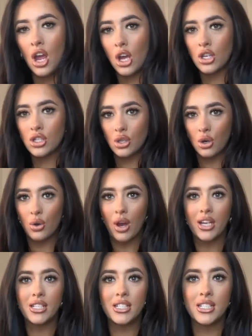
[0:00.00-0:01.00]
so
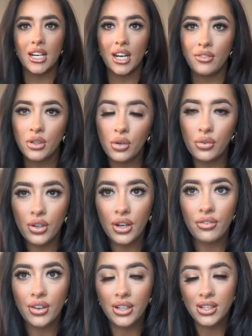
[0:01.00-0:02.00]
I did have to go over a
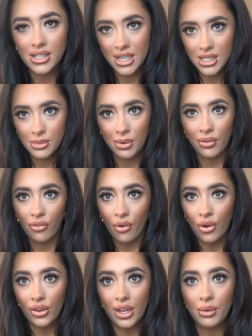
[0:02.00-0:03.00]
fetal assessment
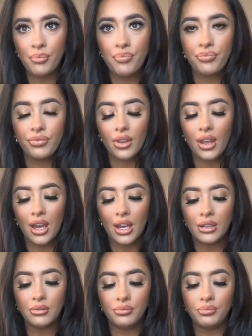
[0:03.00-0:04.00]
for them,
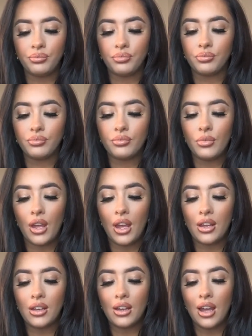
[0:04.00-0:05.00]

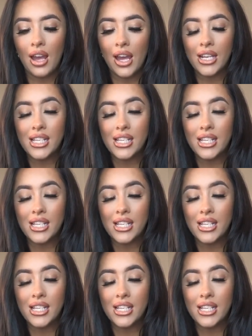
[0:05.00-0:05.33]
and I had to